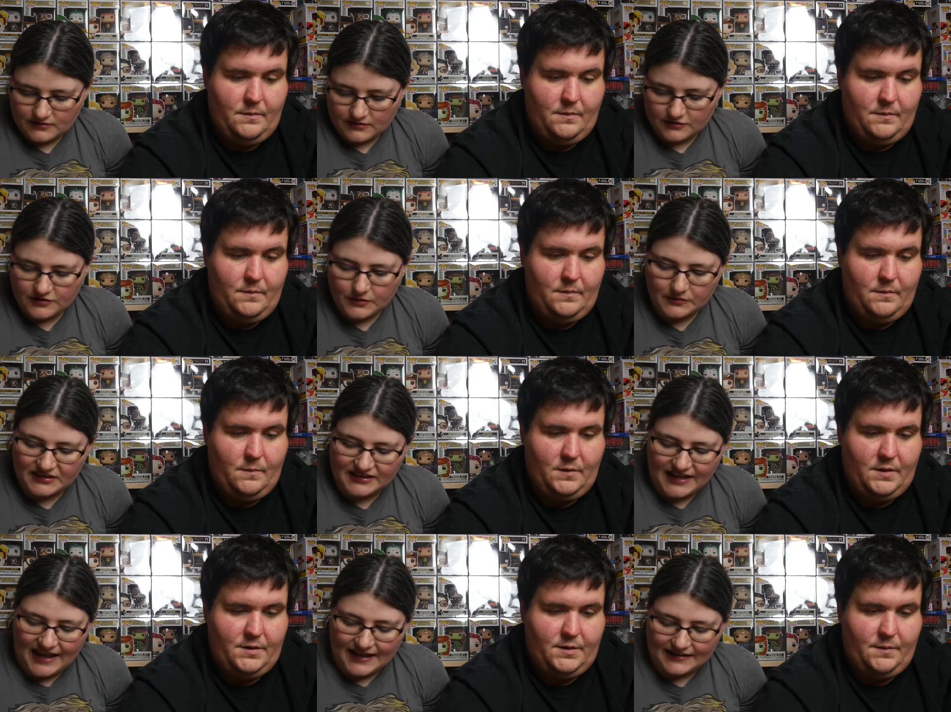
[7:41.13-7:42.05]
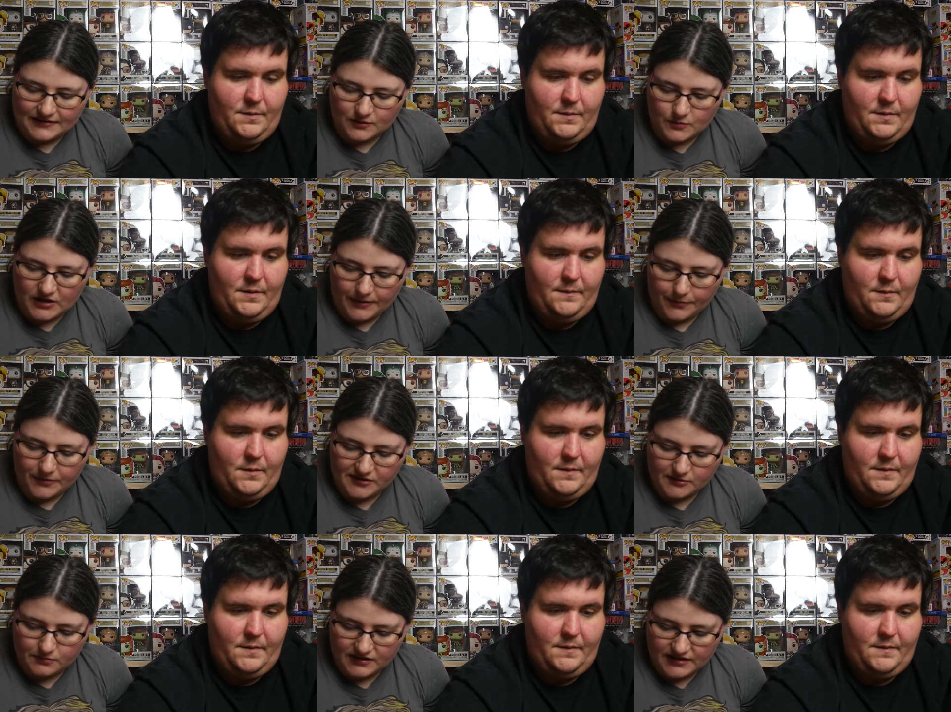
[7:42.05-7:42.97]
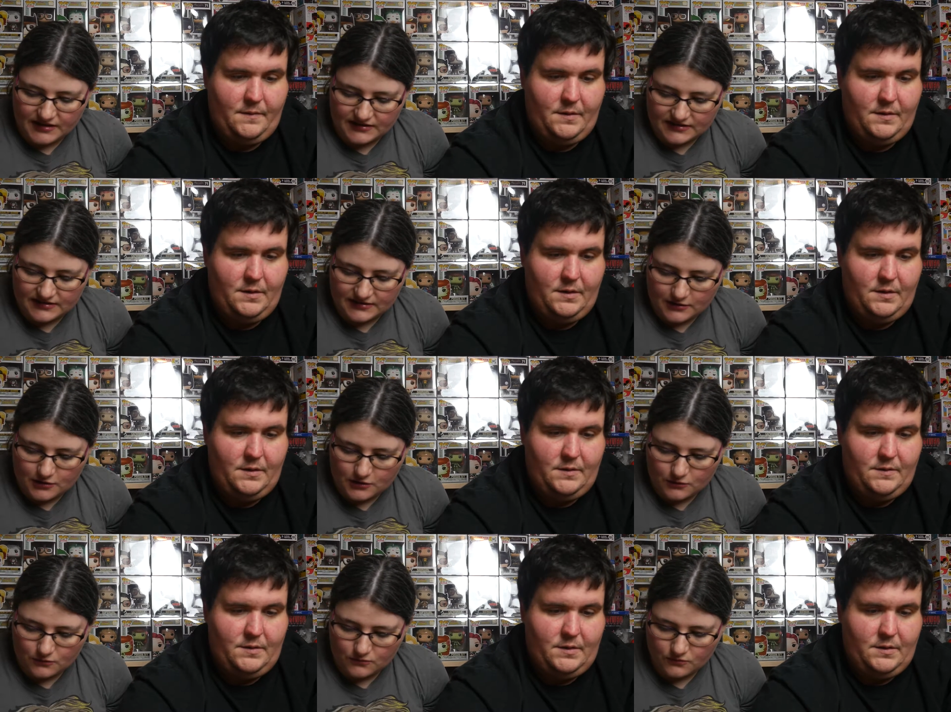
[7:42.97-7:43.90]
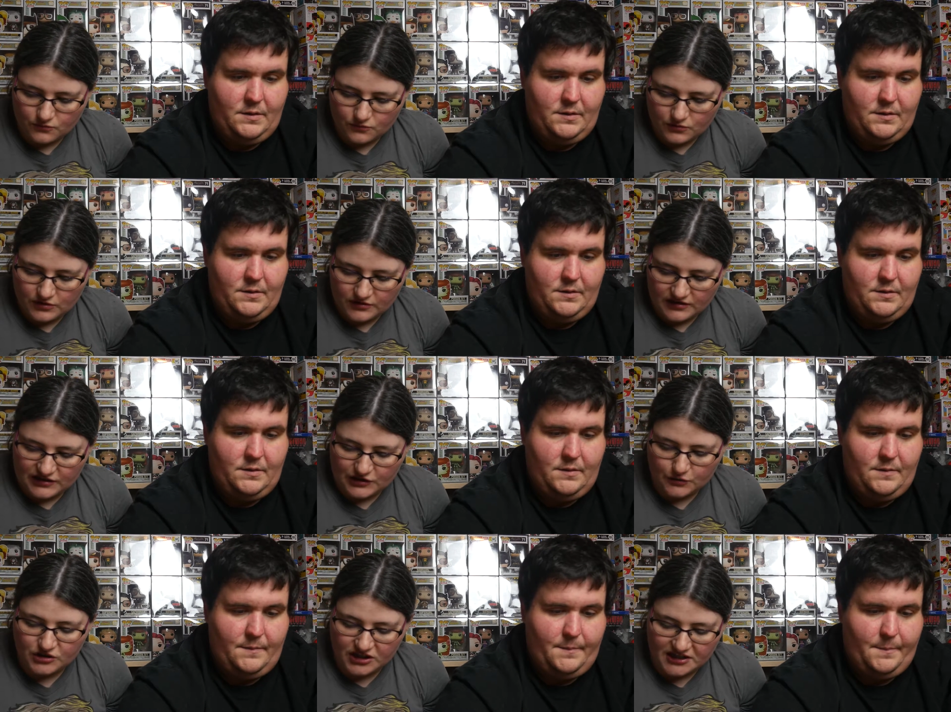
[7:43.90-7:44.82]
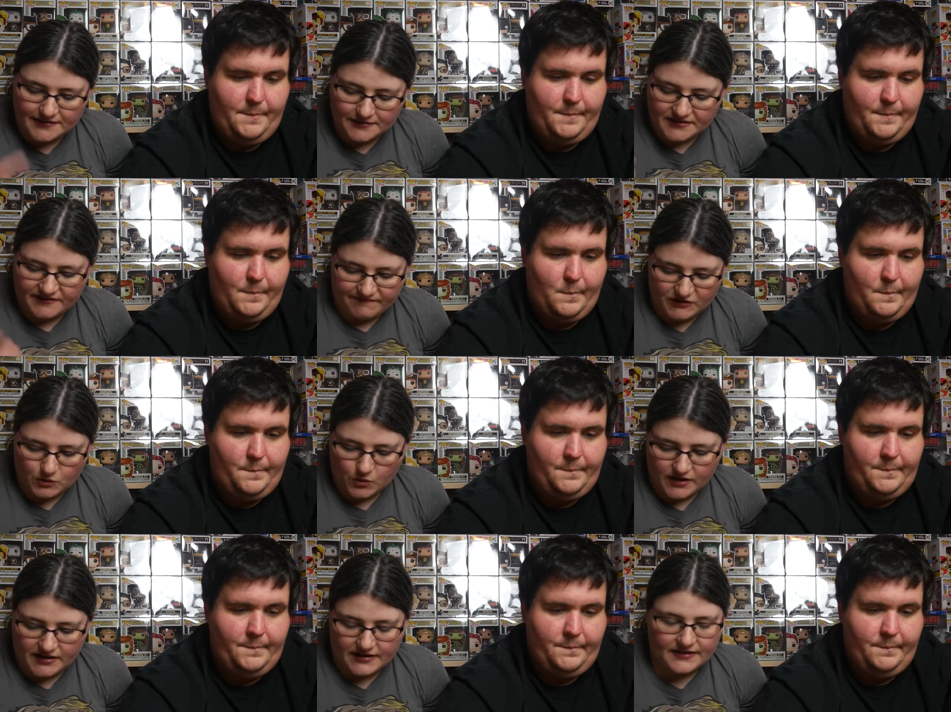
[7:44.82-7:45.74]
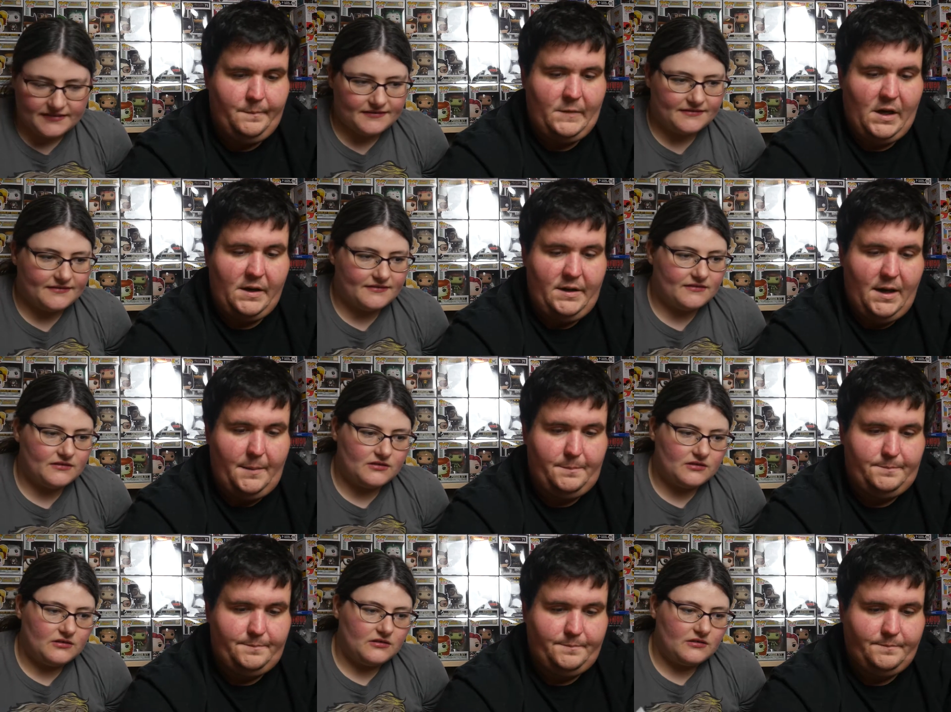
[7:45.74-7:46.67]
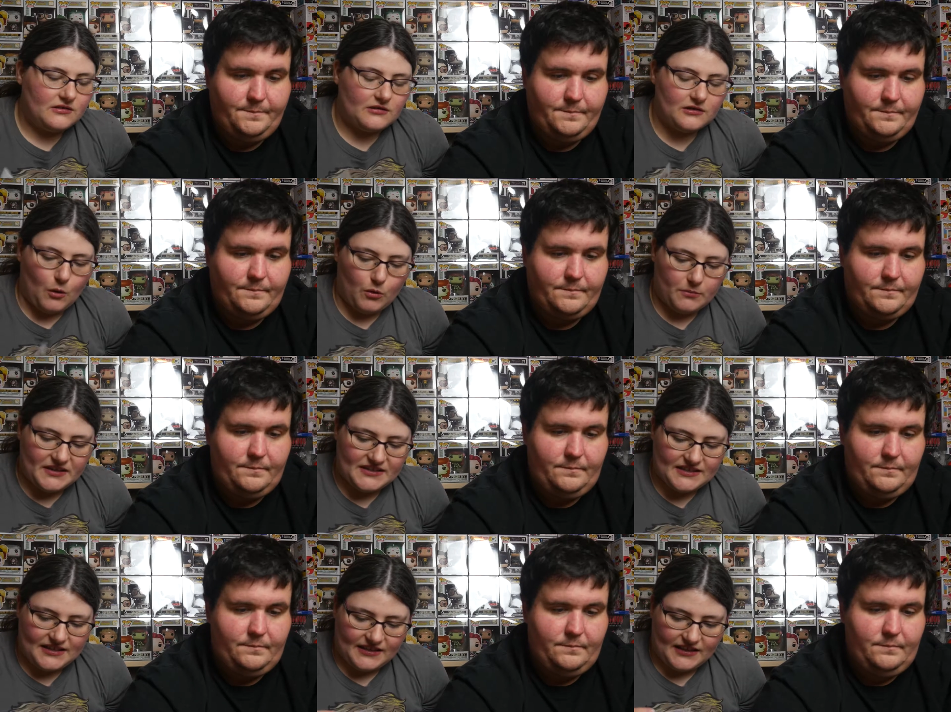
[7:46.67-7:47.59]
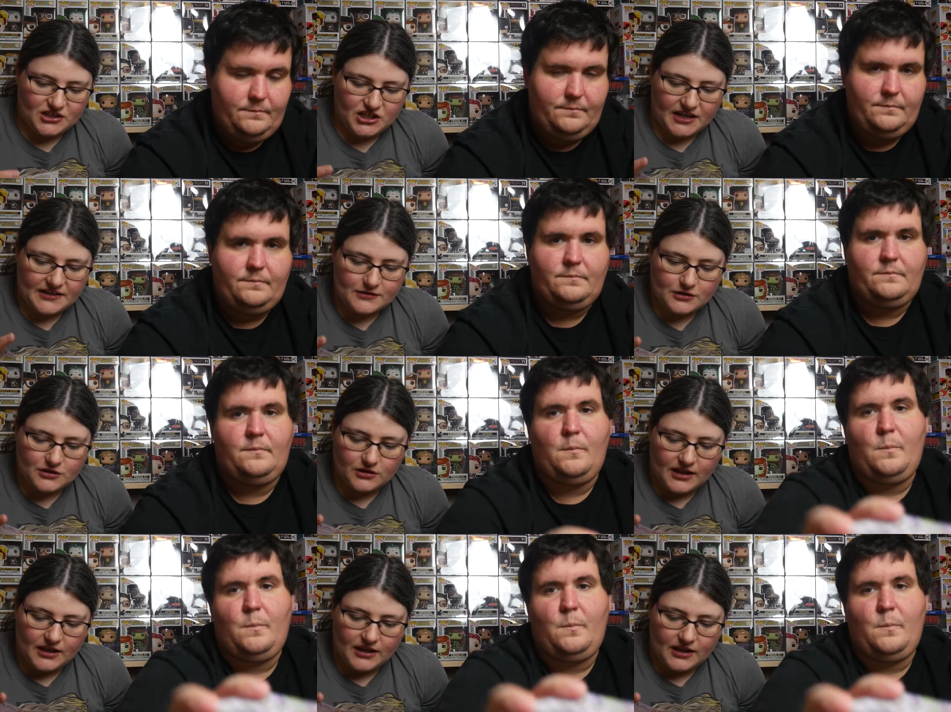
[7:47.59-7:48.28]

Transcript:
Speaker 1: There's only ten, so we got three duplicates, so. The two chasers and Victoria. Yep are all we're missing. The chasers are